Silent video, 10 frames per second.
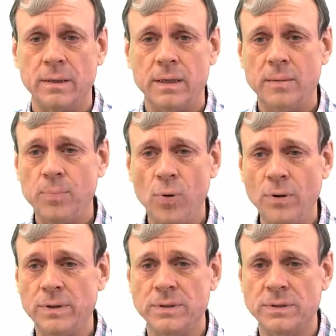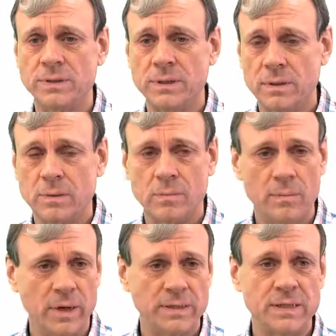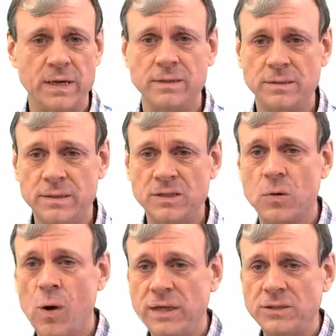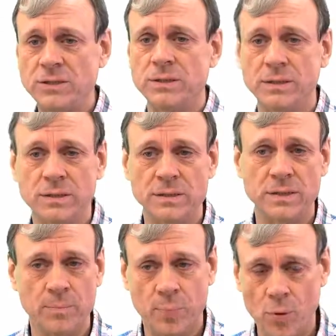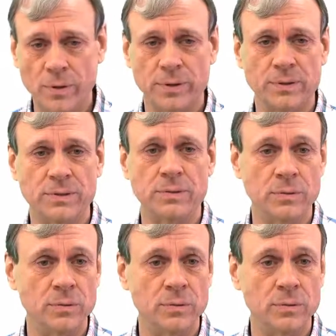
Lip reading: Importance might say that this question is important to